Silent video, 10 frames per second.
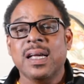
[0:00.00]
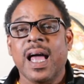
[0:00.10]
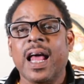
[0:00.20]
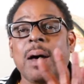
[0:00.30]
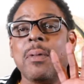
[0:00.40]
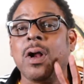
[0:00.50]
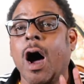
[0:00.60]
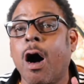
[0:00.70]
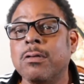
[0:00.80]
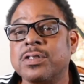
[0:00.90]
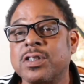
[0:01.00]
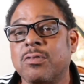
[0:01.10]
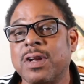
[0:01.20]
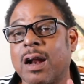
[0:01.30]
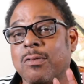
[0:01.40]
And I'm going to also
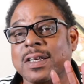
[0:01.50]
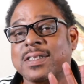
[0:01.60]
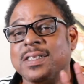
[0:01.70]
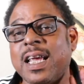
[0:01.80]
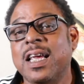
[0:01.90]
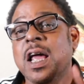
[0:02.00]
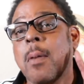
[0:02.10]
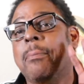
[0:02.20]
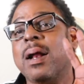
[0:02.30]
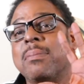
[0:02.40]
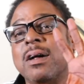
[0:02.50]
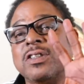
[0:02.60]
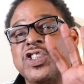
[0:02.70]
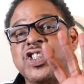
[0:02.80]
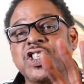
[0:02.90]
not only see, but I'm going to
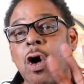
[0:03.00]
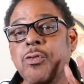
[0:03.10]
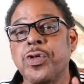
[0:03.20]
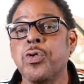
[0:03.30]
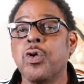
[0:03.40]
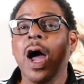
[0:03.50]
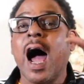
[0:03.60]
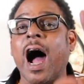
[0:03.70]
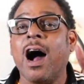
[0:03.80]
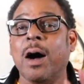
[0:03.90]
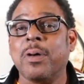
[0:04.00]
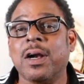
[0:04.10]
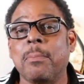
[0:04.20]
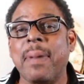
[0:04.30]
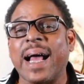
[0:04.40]
show you how I'm going to
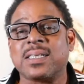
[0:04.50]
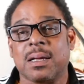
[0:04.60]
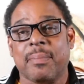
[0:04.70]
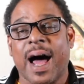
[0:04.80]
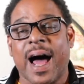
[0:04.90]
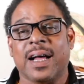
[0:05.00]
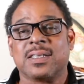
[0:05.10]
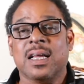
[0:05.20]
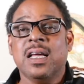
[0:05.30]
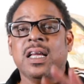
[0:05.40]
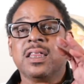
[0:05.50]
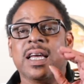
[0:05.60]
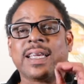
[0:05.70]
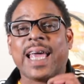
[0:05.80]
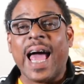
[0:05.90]
maximize the
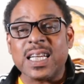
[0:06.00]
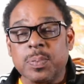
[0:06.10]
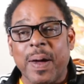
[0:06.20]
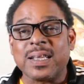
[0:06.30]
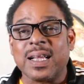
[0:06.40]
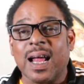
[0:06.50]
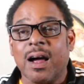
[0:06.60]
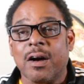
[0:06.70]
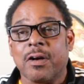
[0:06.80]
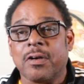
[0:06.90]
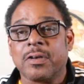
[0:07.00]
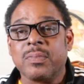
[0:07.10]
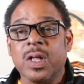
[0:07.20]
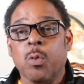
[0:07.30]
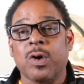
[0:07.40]
cashback that I earn,
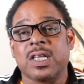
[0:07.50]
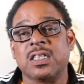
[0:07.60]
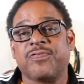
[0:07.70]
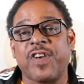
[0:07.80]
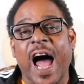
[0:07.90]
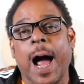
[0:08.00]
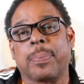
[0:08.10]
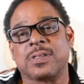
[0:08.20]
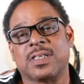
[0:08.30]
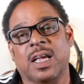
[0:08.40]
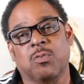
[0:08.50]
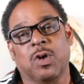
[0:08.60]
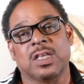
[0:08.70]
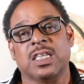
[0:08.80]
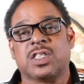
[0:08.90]
whether it's 5%,
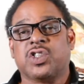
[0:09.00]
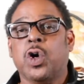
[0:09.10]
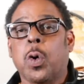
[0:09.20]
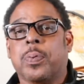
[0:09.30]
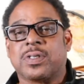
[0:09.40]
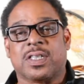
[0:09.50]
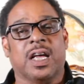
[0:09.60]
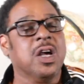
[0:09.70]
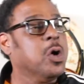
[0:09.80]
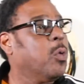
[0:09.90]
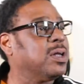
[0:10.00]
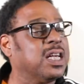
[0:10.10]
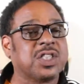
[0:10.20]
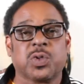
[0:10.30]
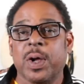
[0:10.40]
whether it's 2%, whether it's
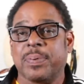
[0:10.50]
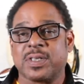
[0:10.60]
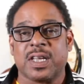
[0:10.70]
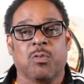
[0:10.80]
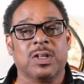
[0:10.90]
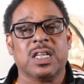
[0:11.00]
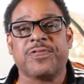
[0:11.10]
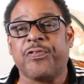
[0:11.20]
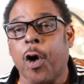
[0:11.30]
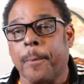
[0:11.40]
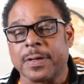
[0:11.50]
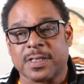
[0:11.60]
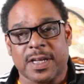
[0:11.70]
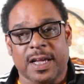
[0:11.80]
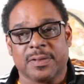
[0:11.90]
3%, whether it's
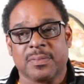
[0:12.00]
4%,